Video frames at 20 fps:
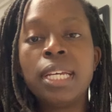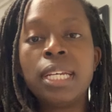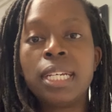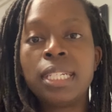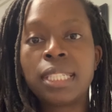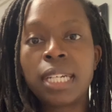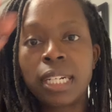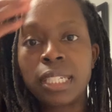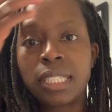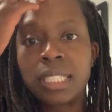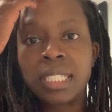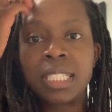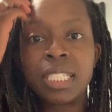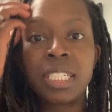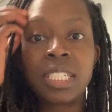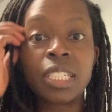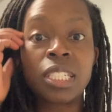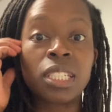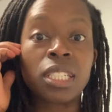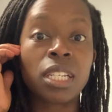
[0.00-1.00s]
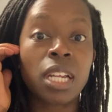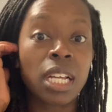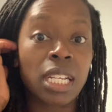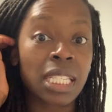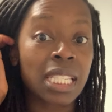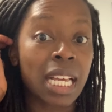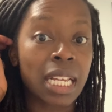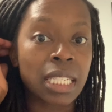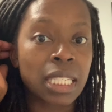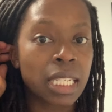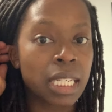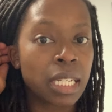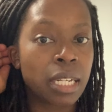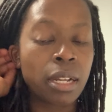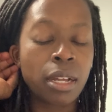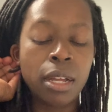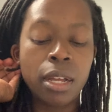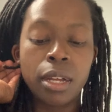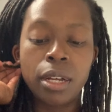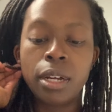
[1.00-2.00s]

is actually just assessing.